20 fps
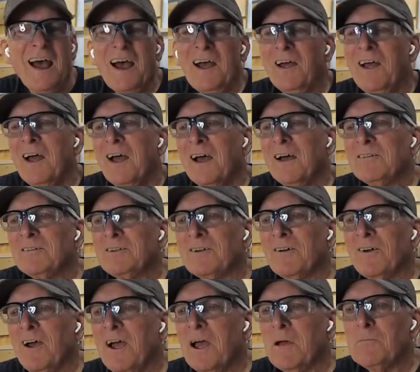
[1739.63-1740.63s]
I'm
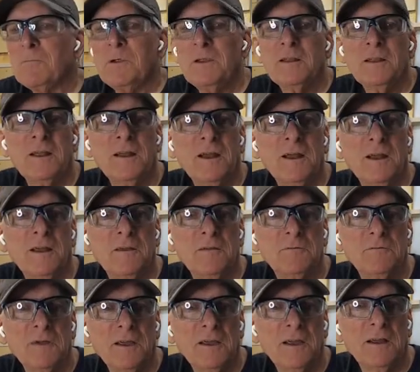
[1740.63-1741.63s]
so happy that
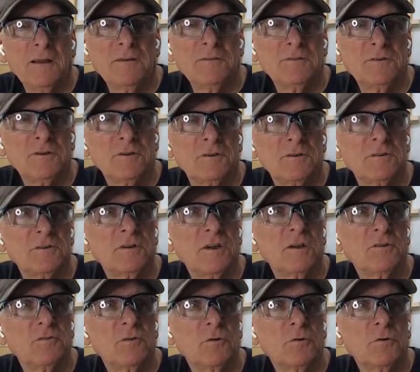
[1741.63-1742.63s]
I had a
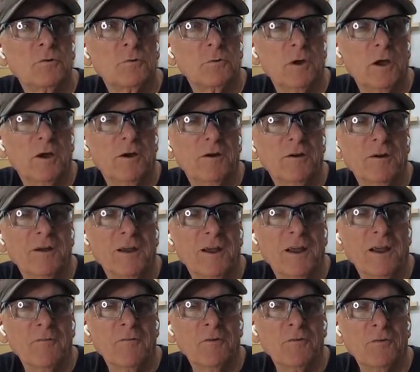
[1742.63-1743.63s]
successful career and
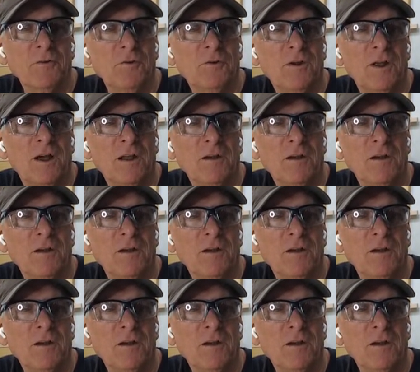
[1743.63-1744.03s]
I have a few